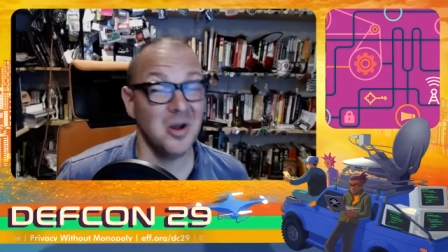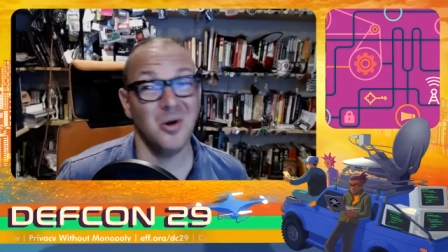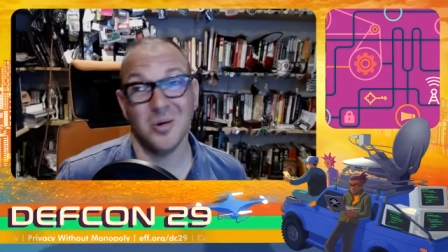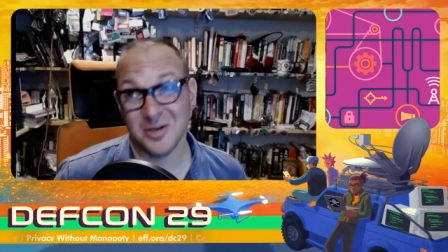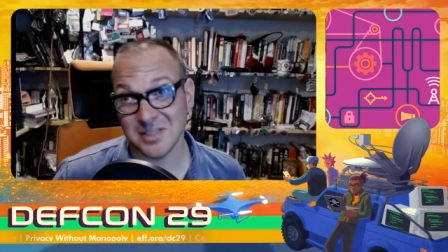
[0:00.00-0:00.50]

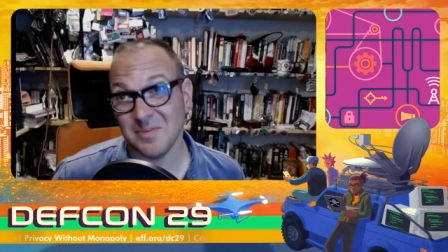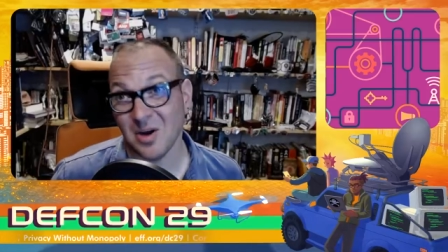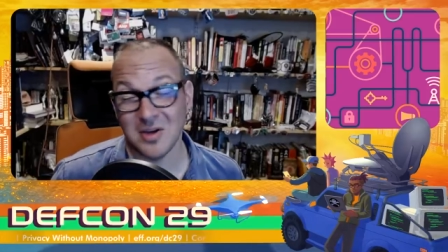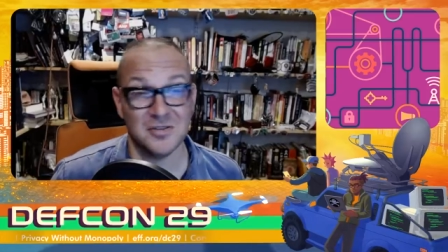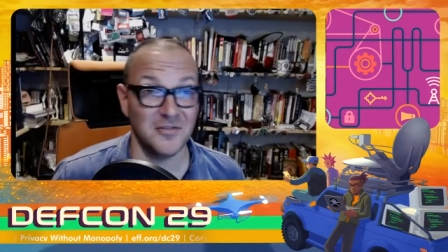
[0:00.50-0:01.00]
or does it
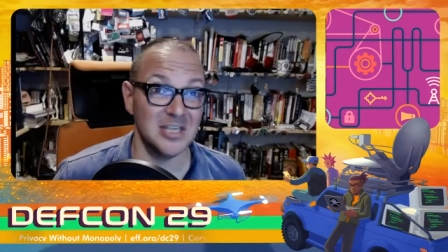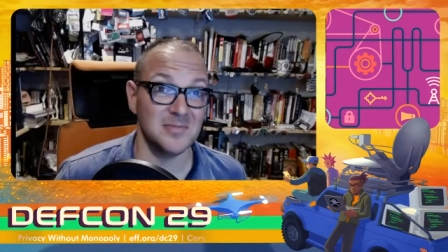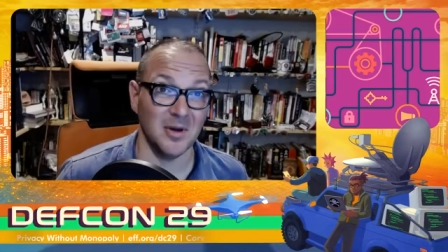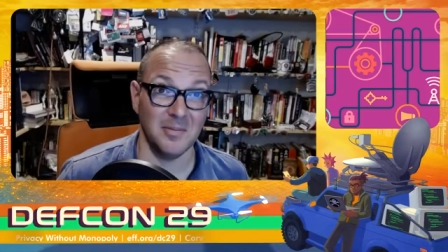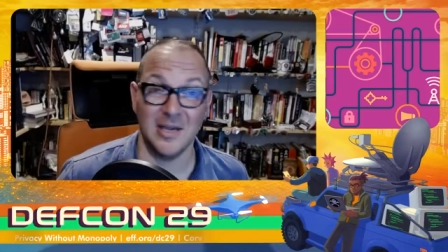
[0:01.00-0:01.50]
belong to
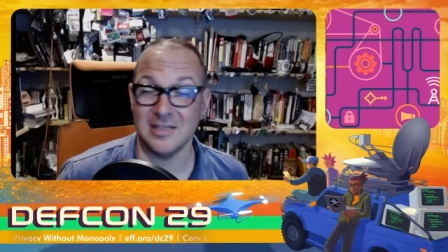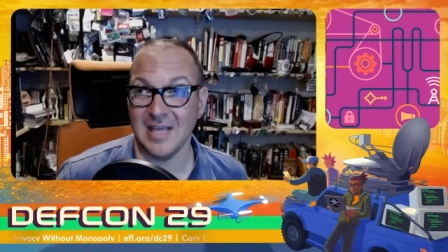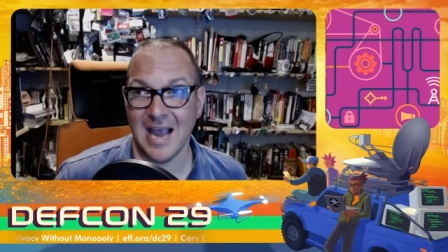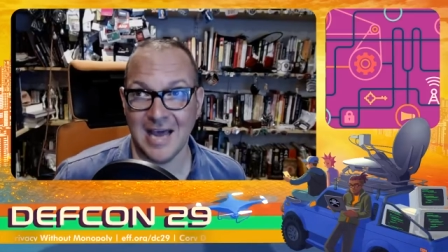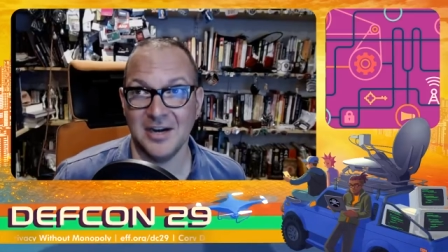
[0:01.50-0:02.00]
Facebook because
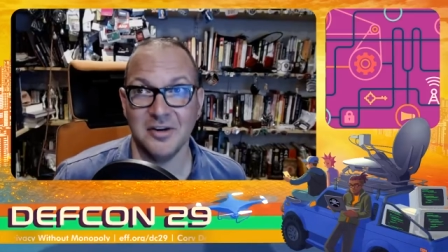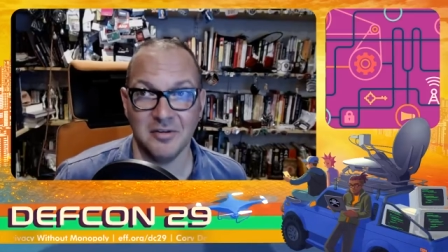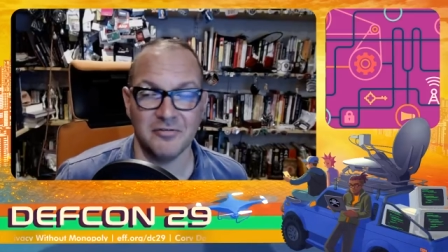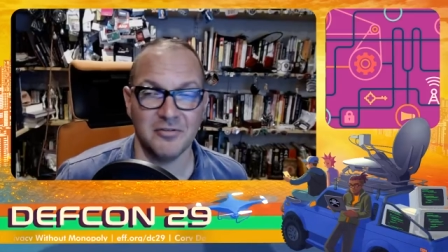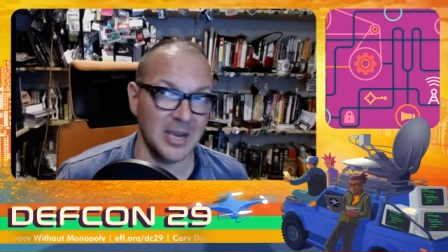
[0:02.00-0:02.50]
they added new
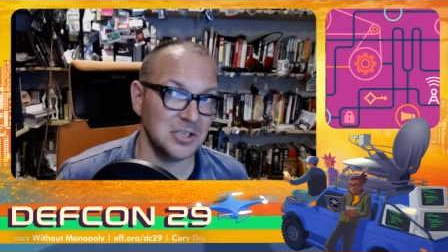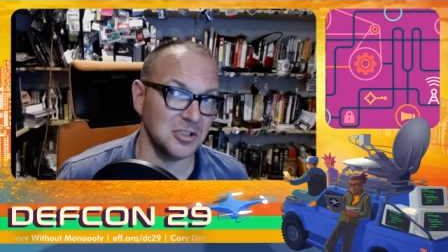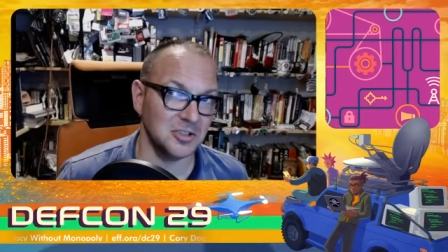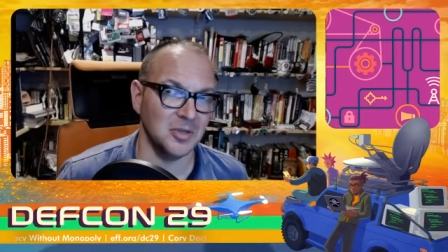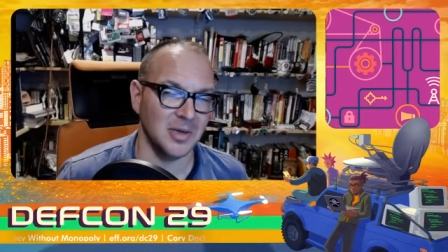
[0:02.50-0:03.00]

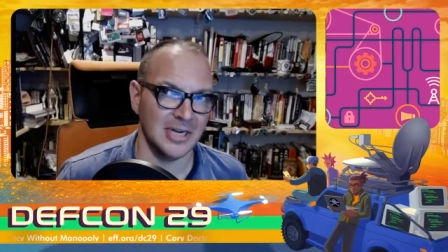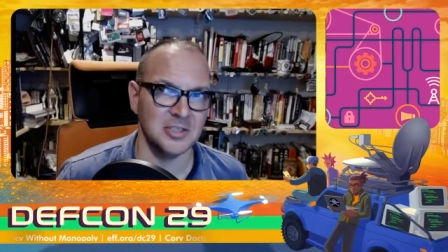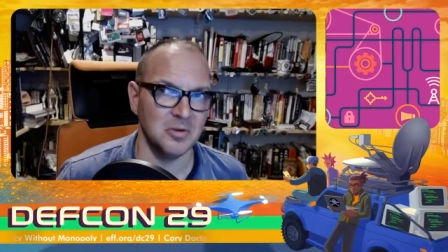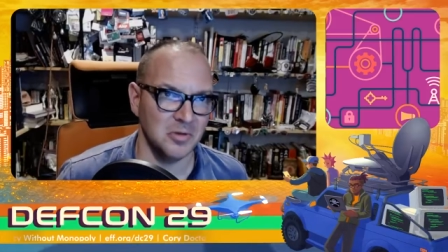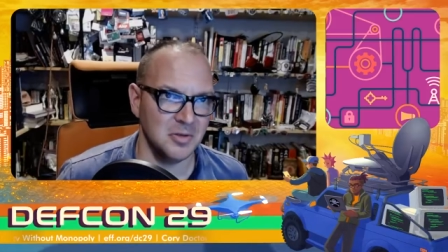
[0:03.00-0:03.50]
information to it as
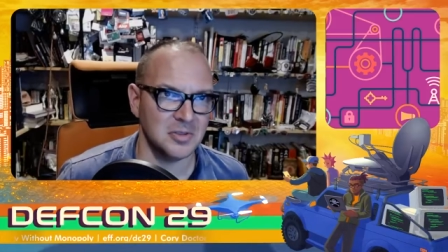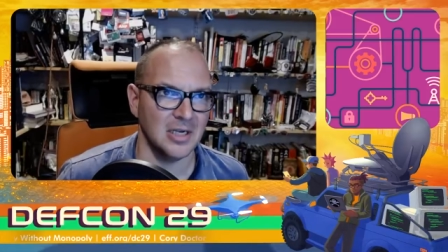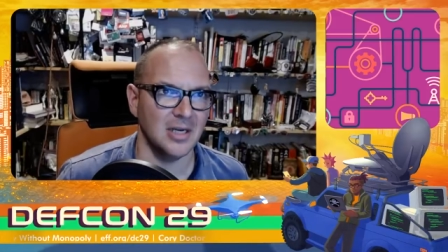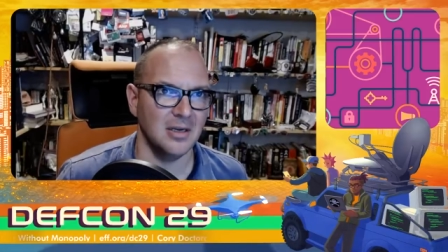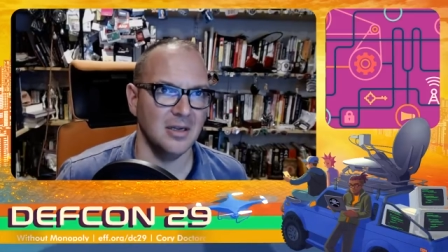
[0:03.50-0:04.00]
you used it?